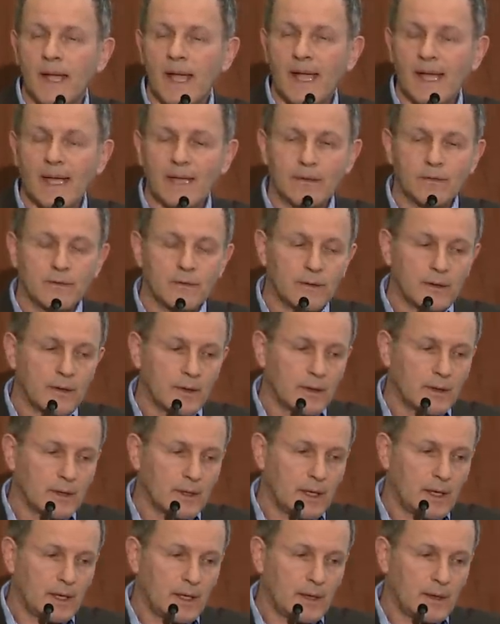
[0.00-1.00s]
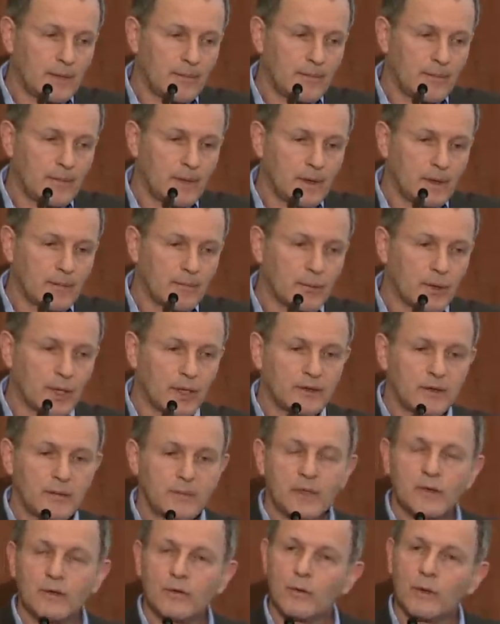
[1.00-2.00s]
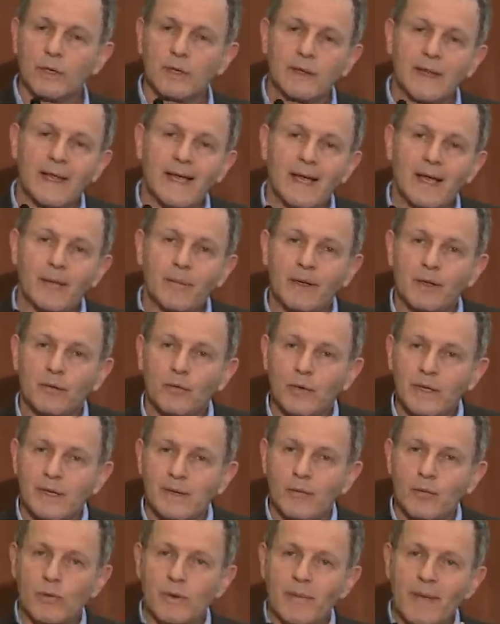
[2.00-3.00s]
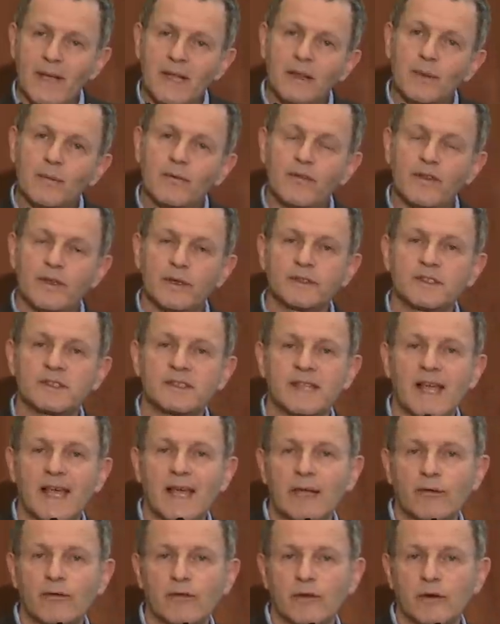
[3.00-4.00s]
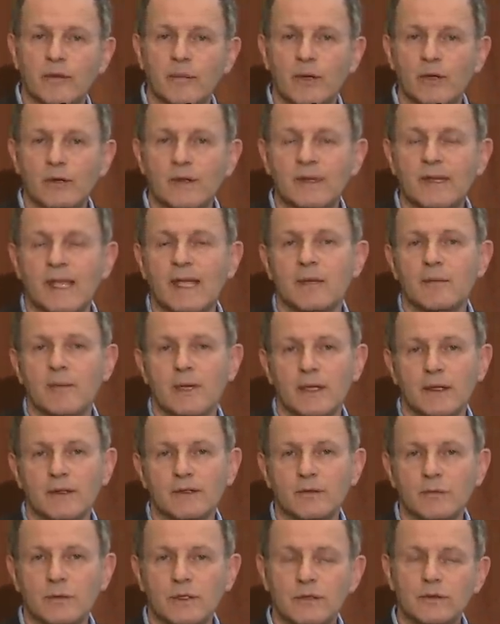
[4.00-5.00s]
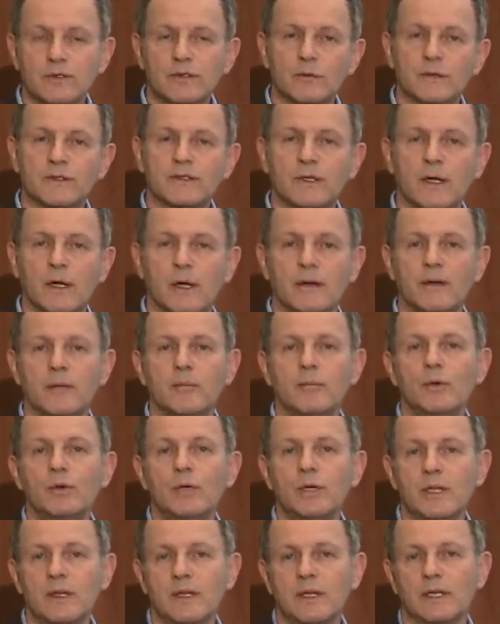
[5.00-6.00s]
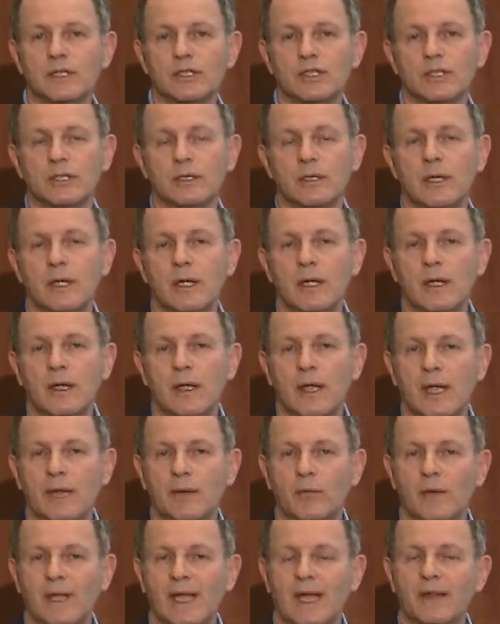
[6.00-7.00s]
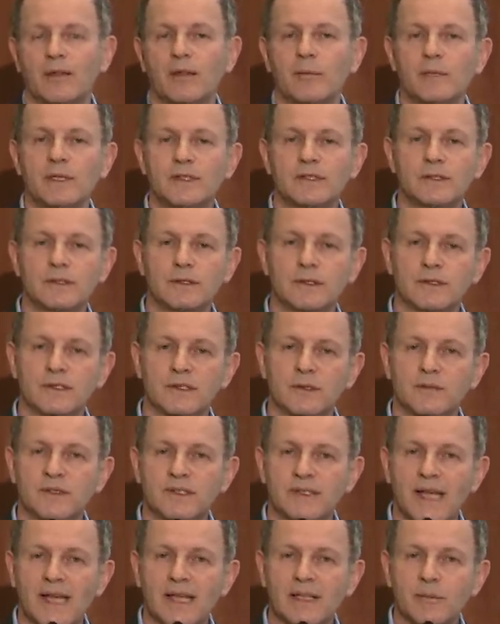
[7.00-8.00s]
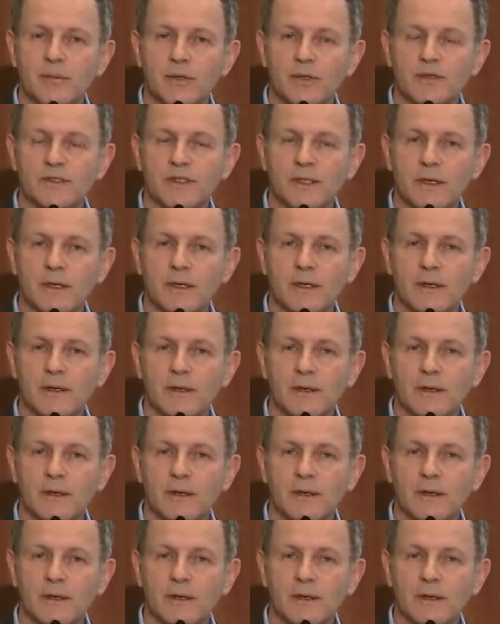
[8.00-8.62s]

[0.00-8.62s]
and brought them into our lab, and we made them feel sad for about 10 minutes. We used what's called a mood induction, and we had them listen to some sad music,